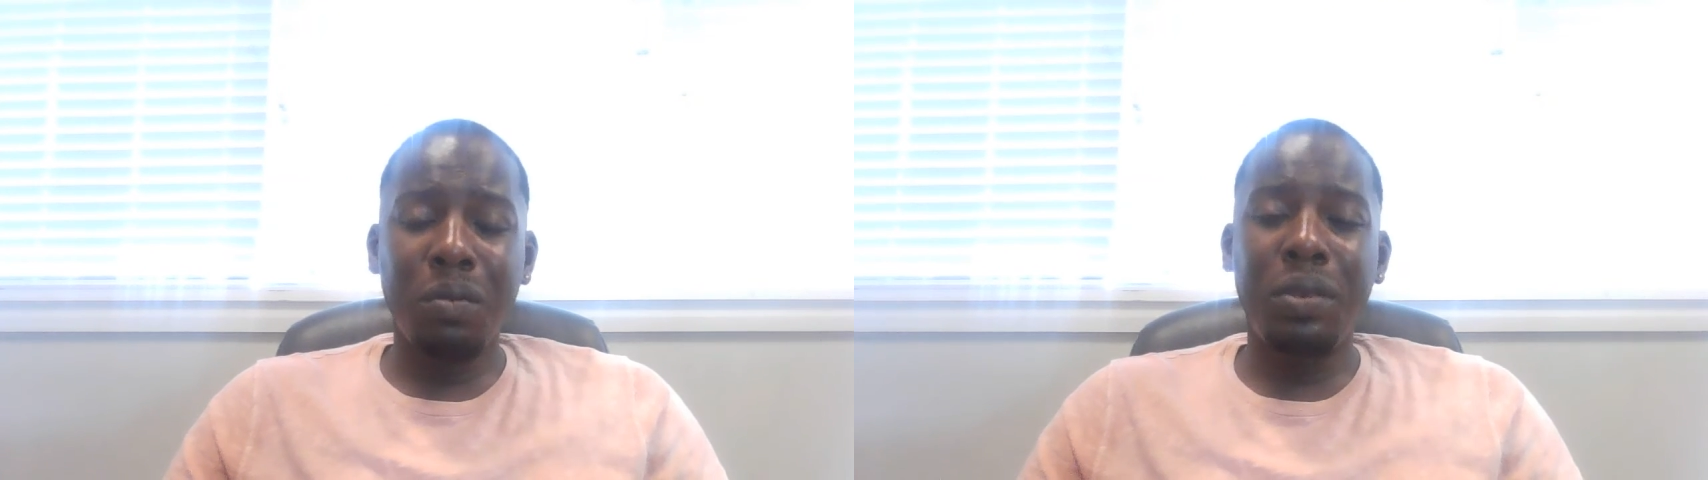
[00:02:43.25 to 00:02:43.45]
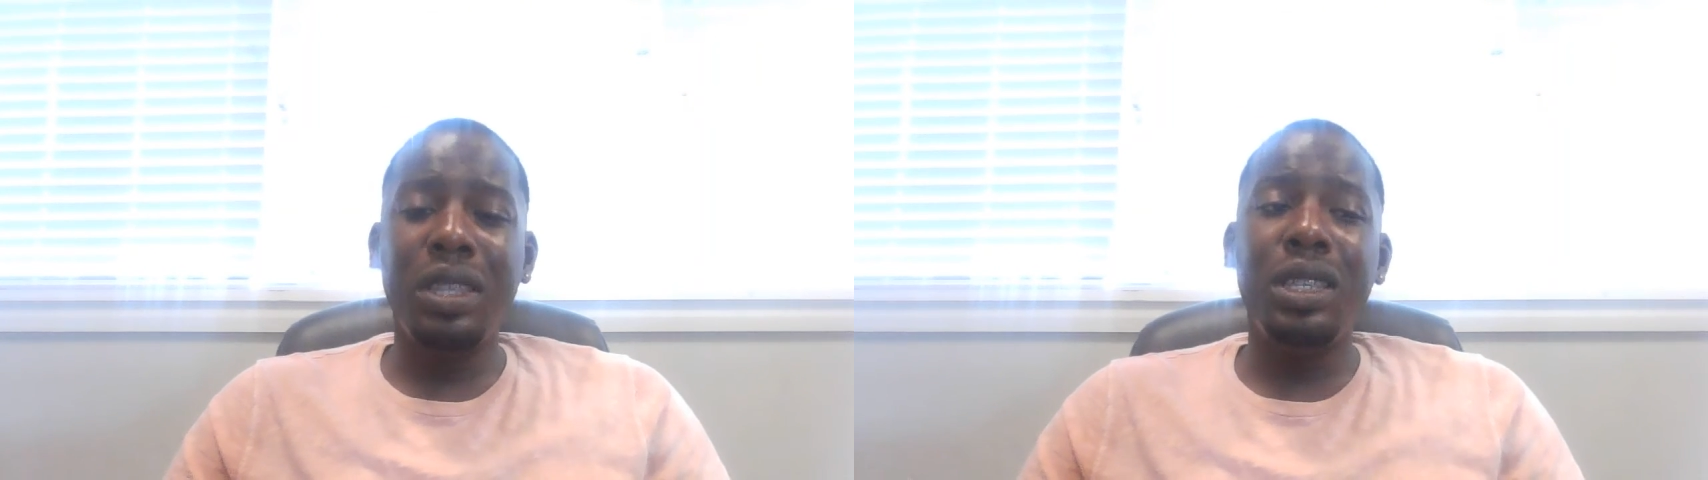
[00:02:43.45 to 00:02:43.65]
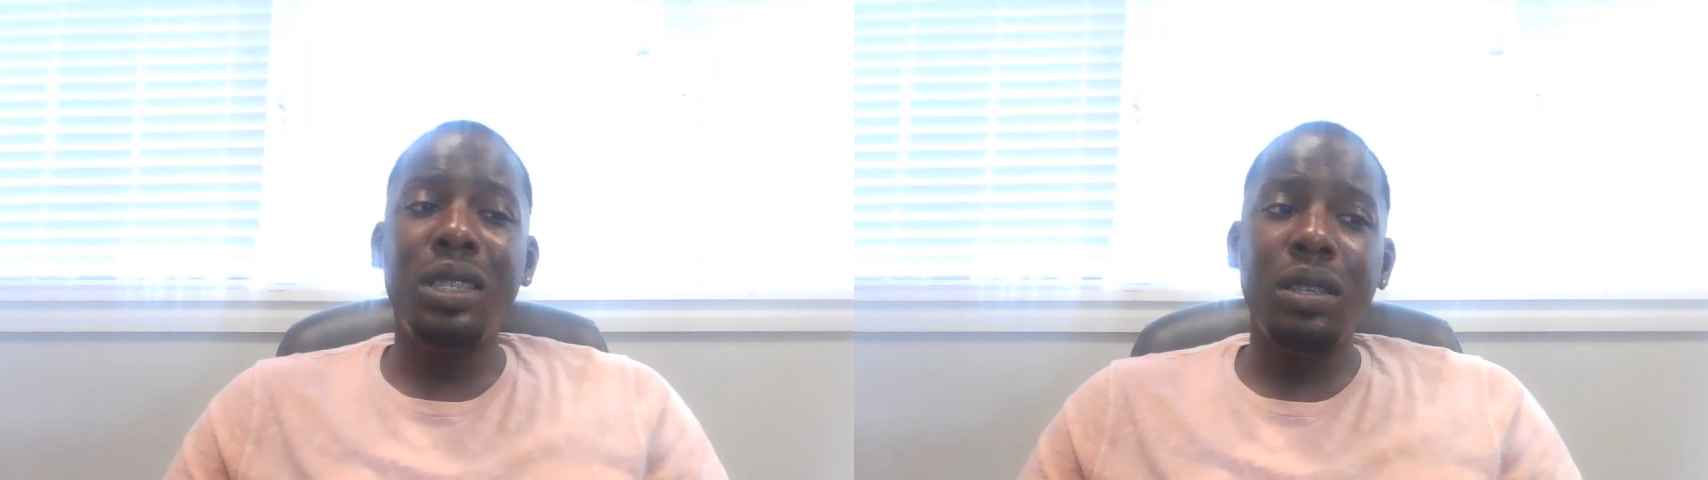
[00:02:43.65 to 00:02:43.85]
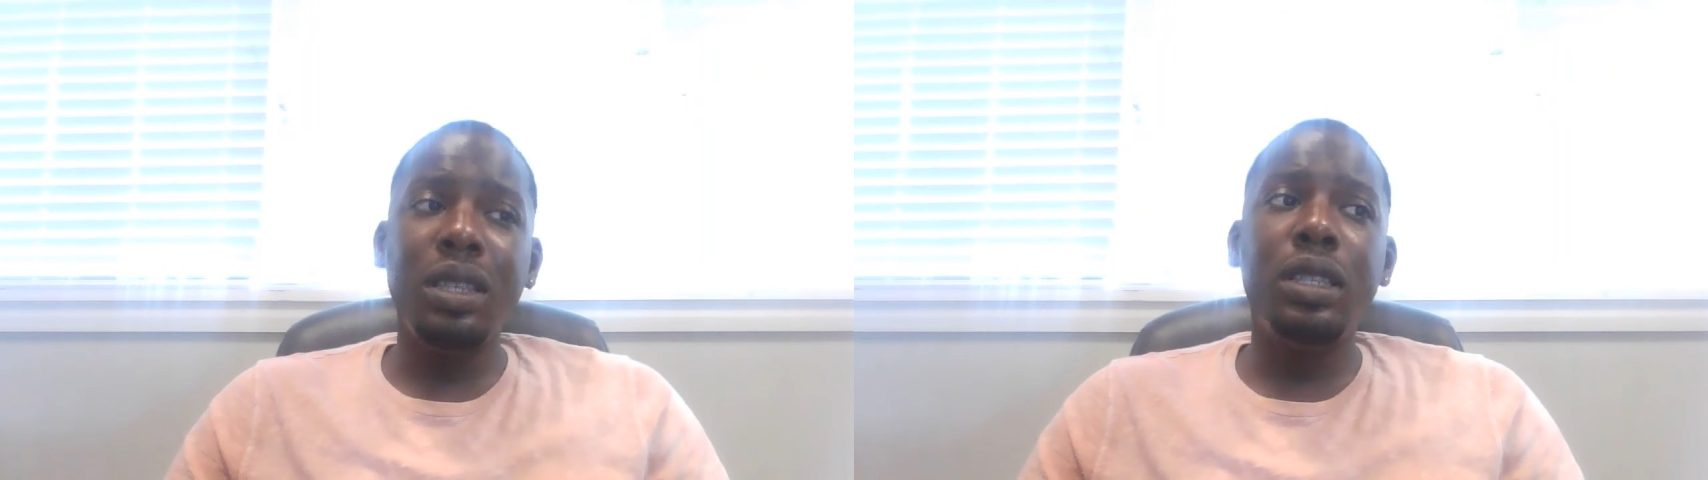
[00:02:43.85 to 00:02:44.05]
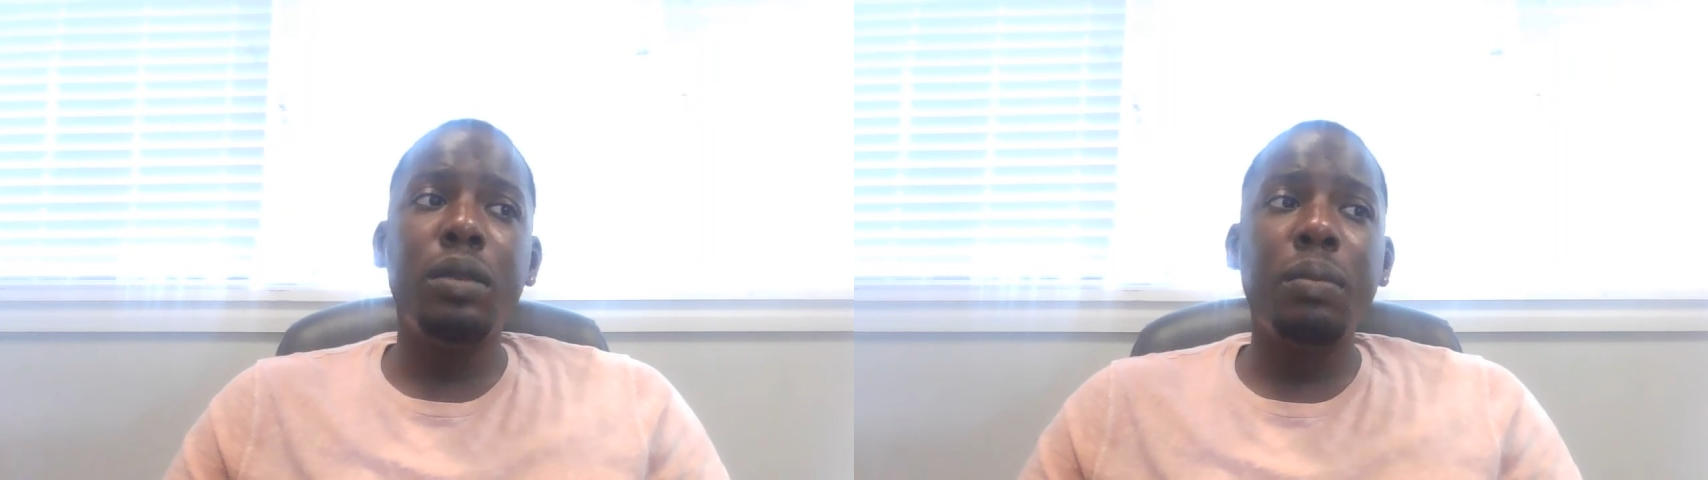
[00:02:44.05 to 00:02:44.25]
but he's
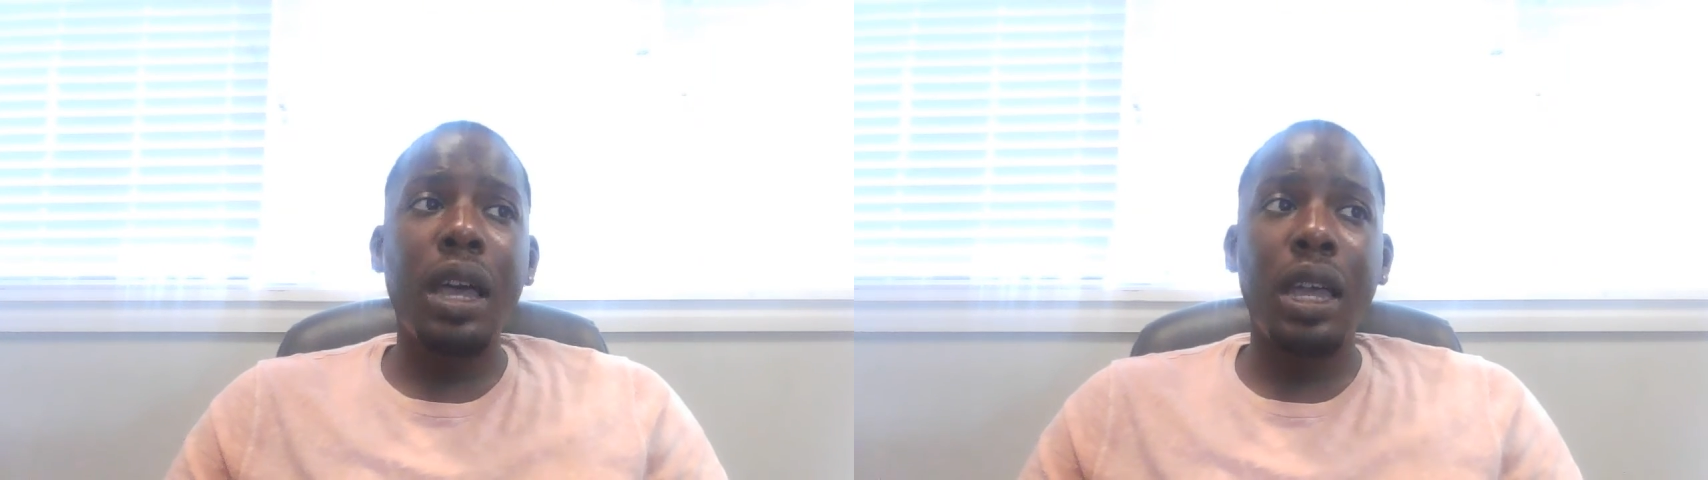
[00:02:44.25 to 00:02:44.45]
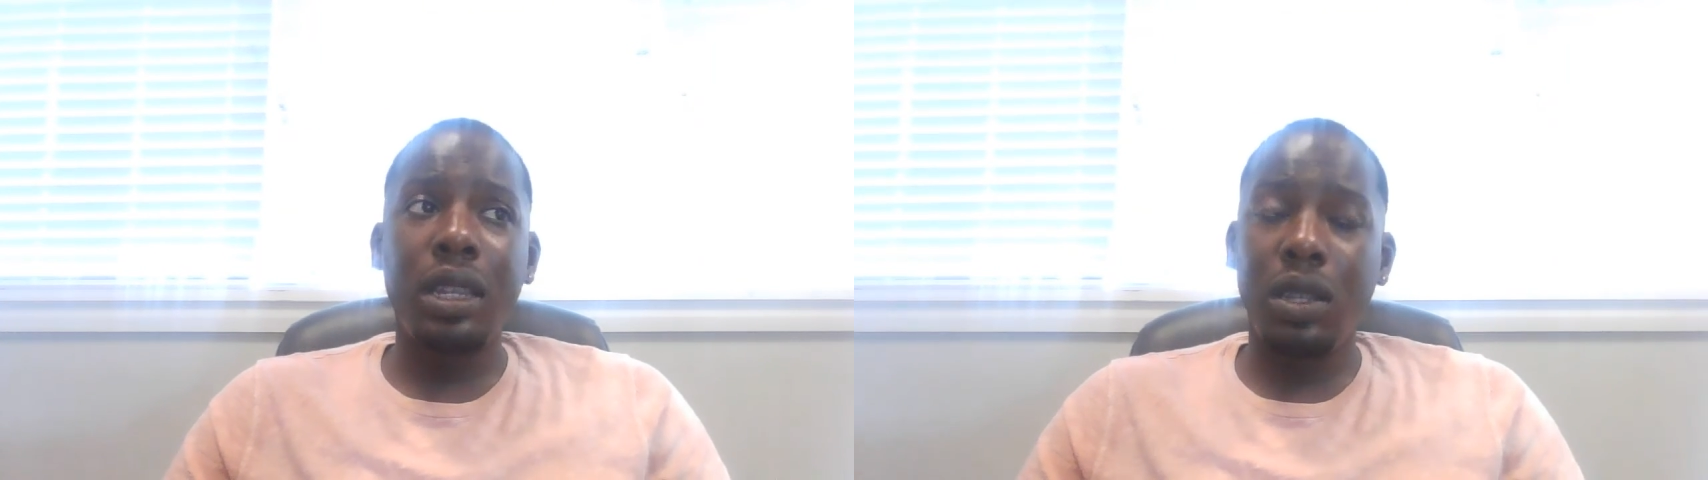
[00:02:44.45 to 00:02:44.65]
he smart